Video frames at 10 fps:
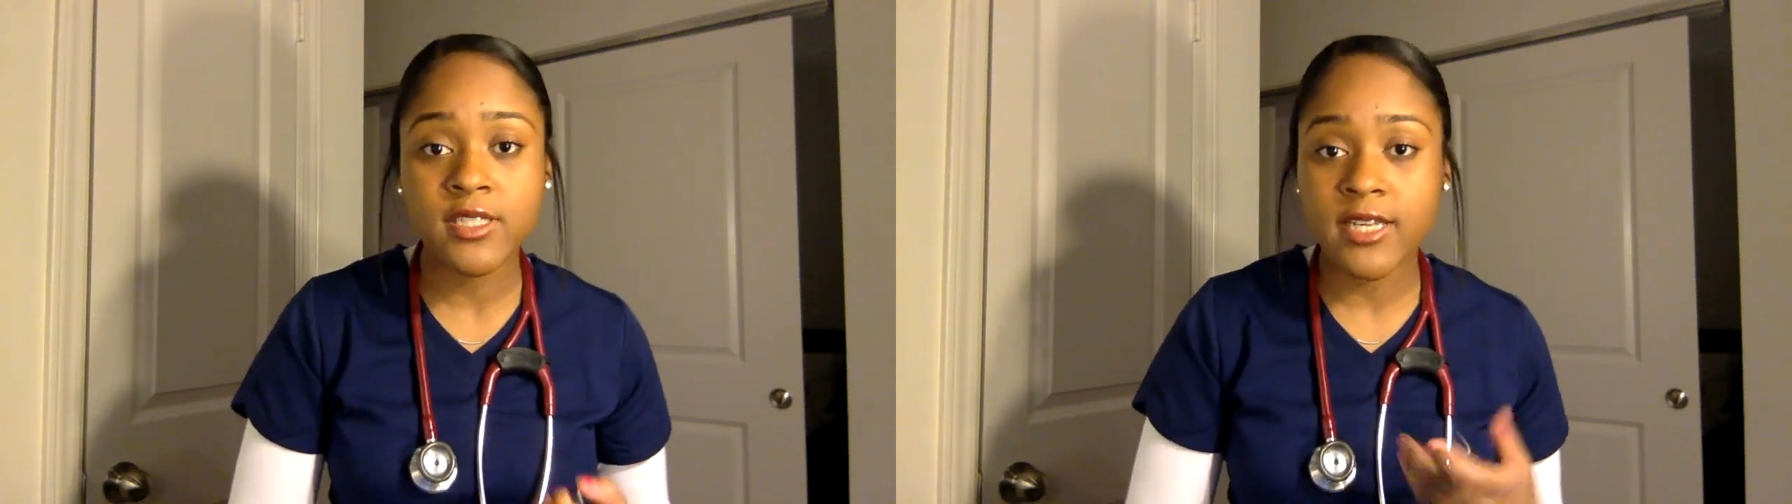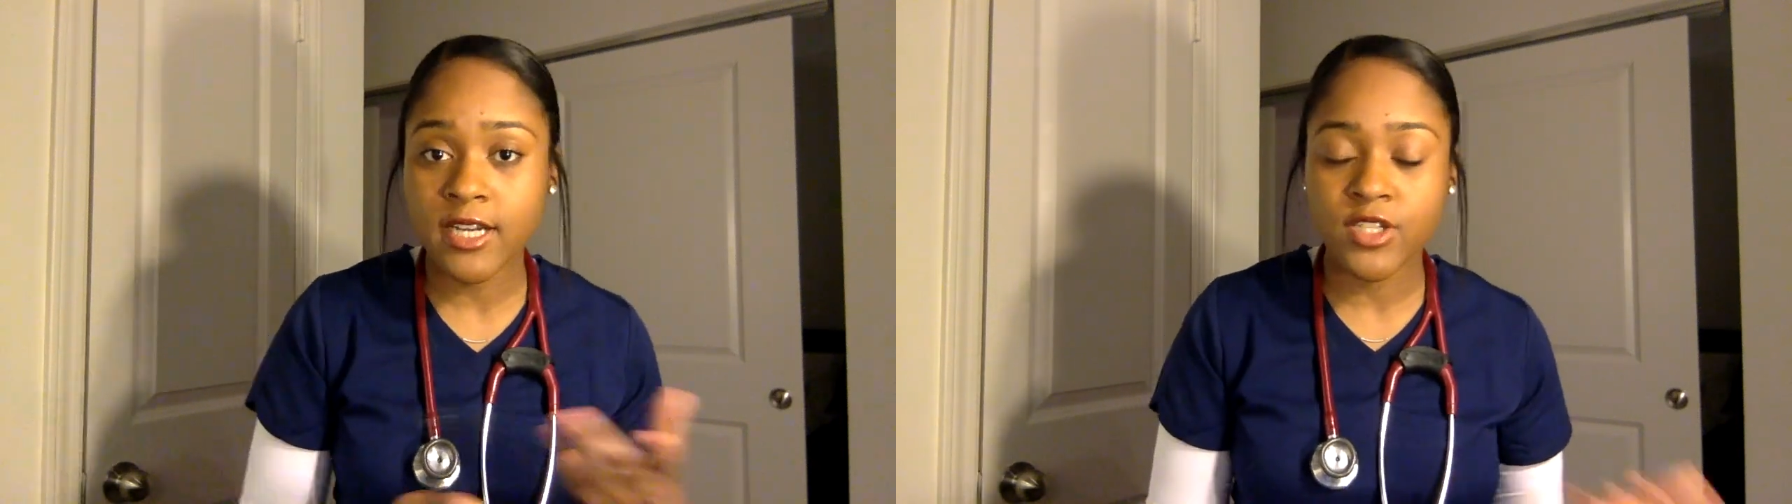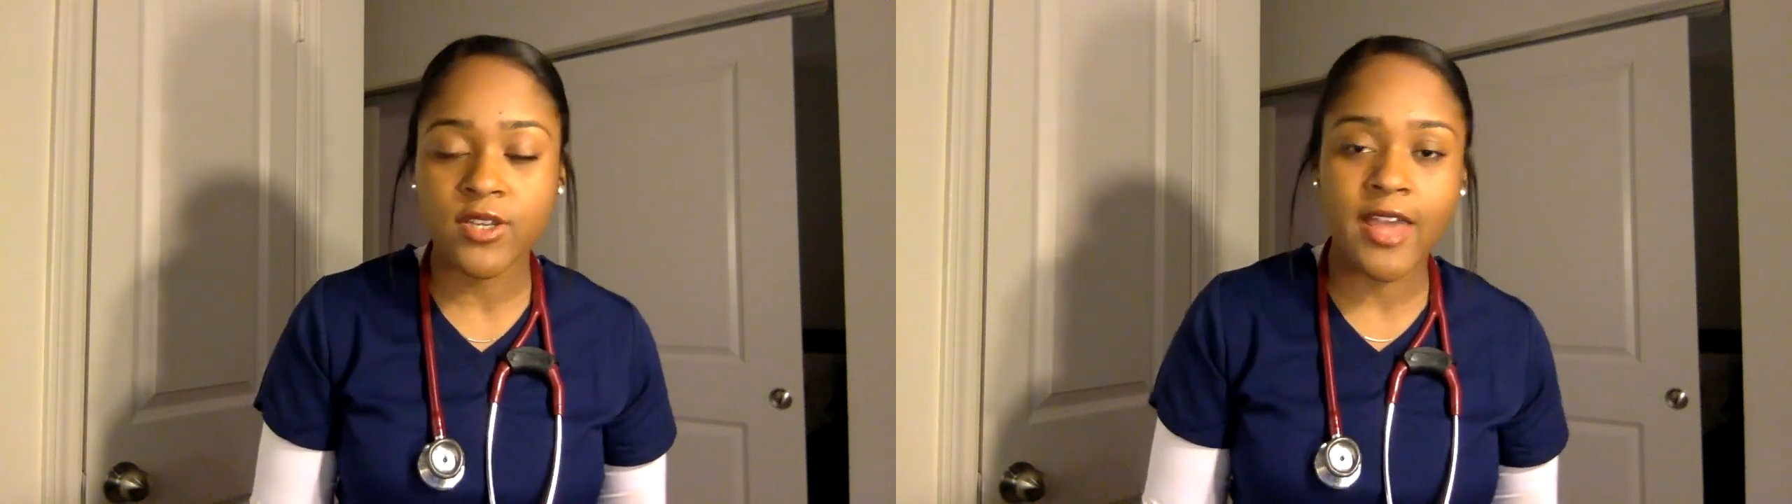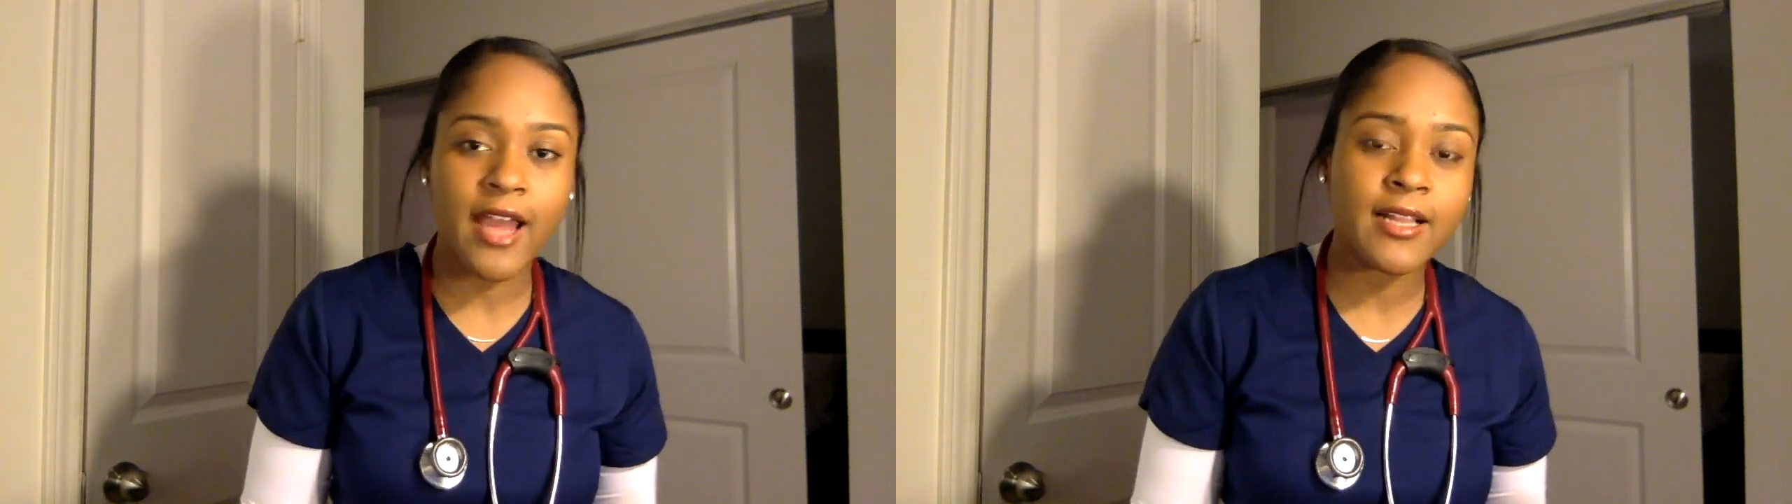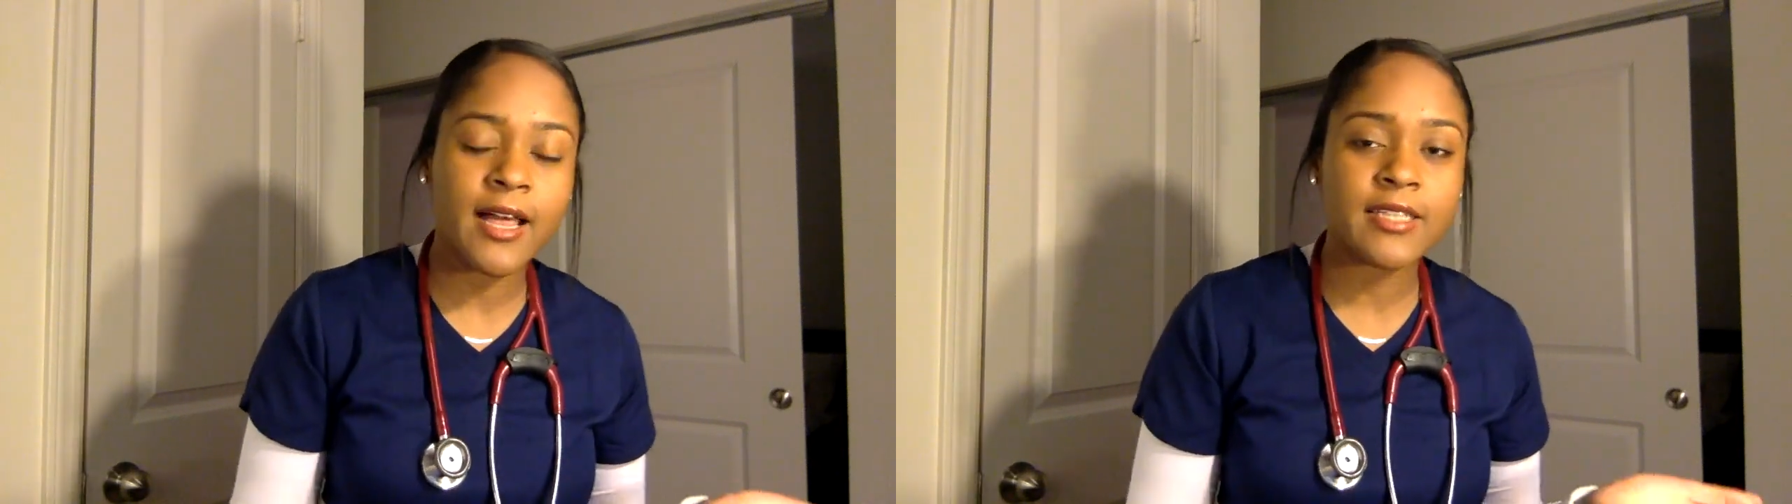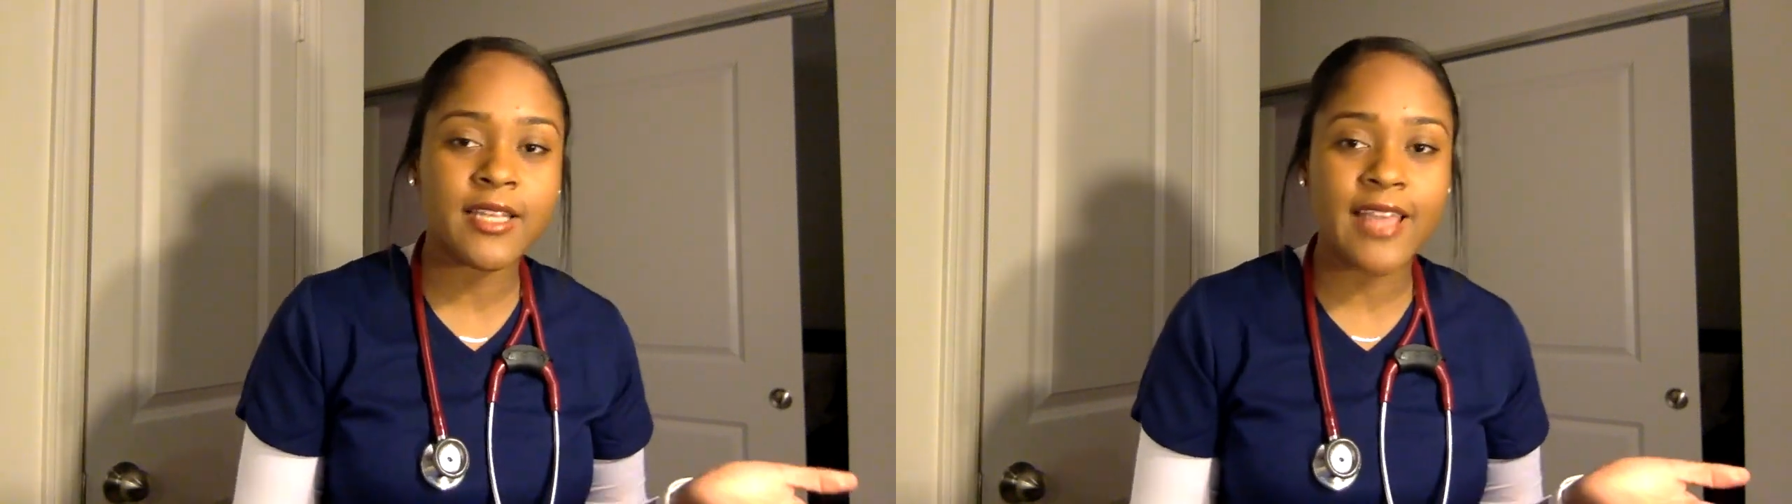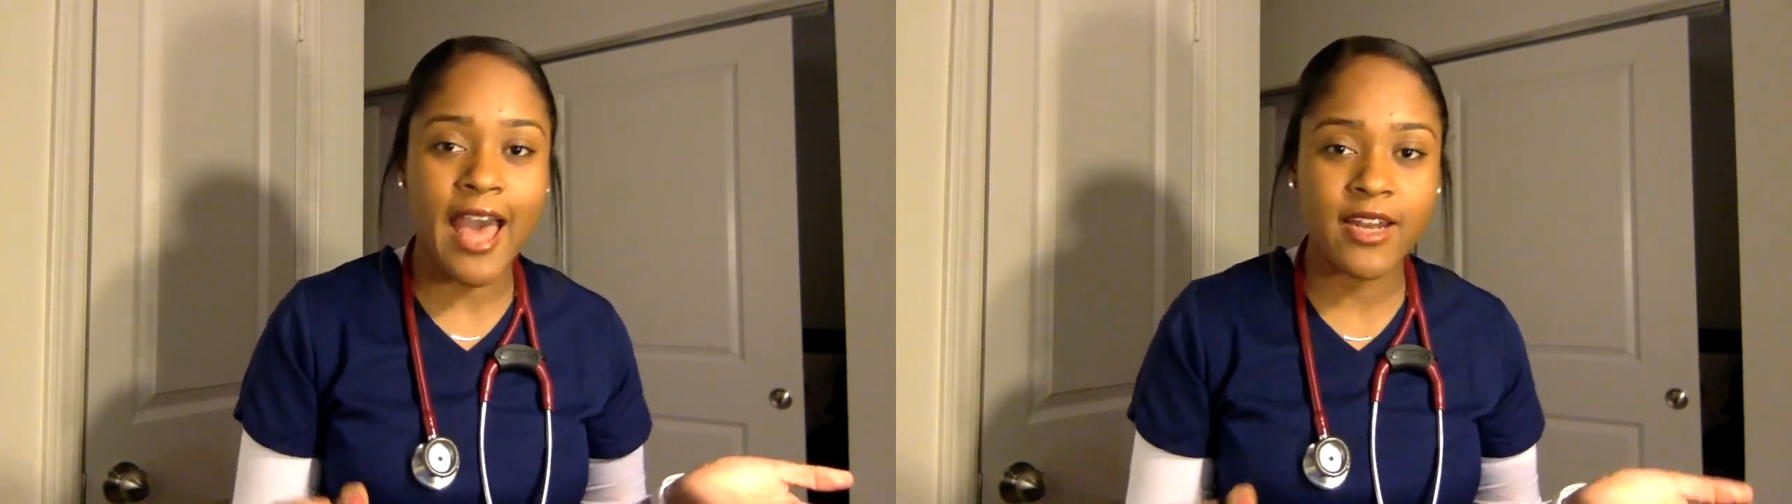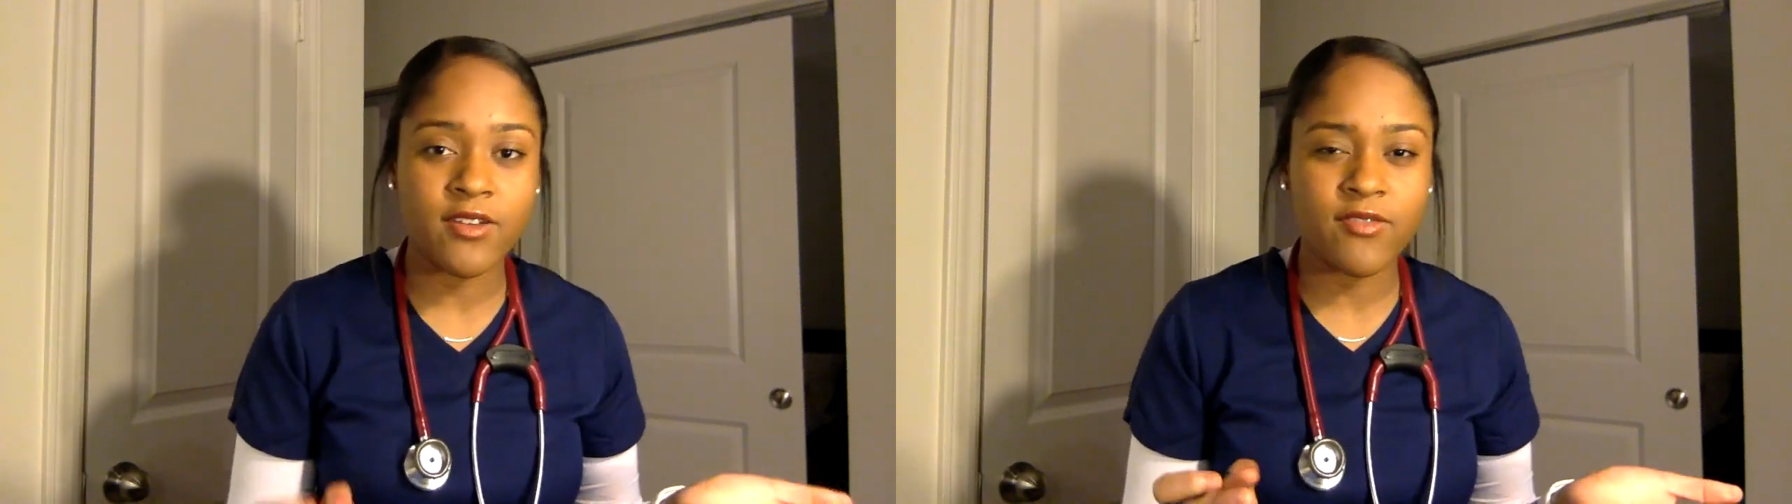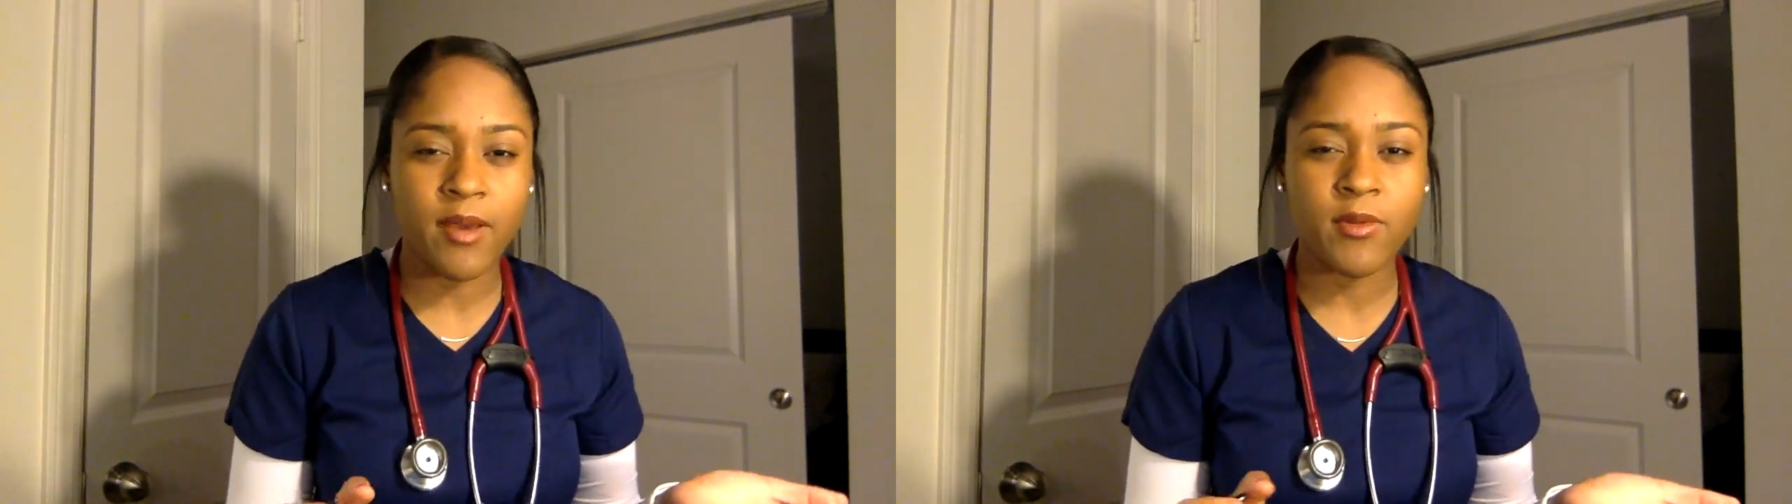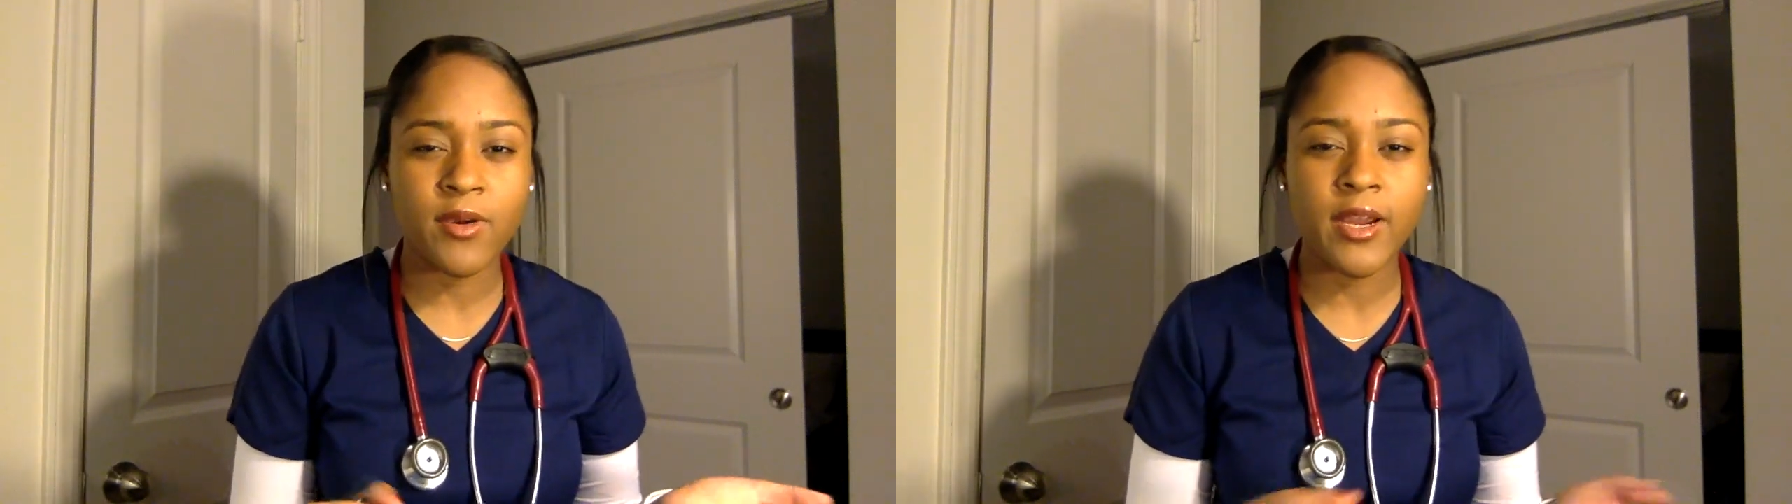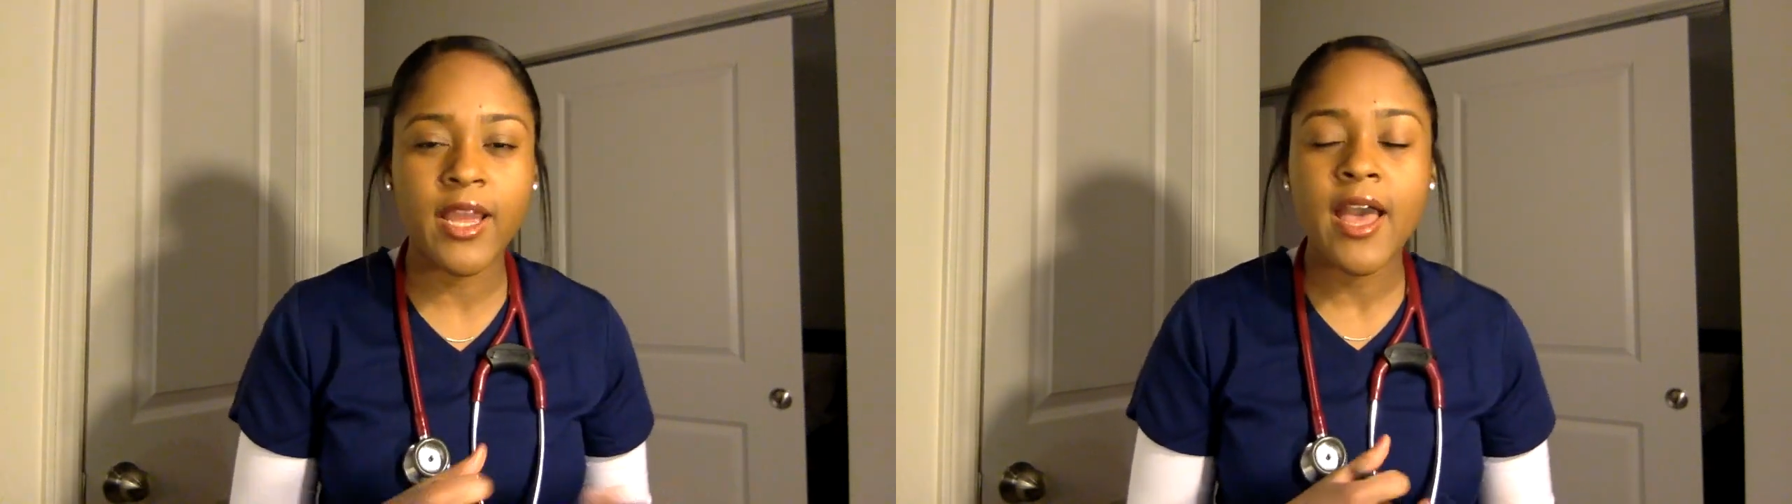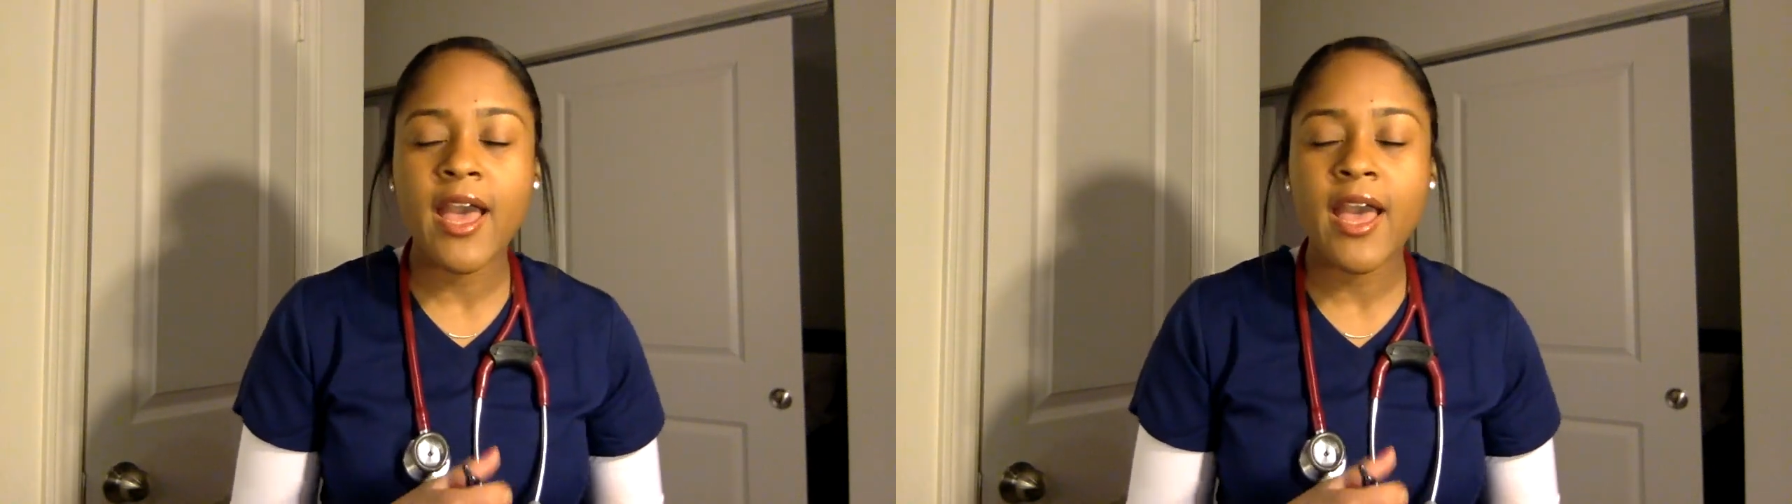and I took the Nclex at the end of February,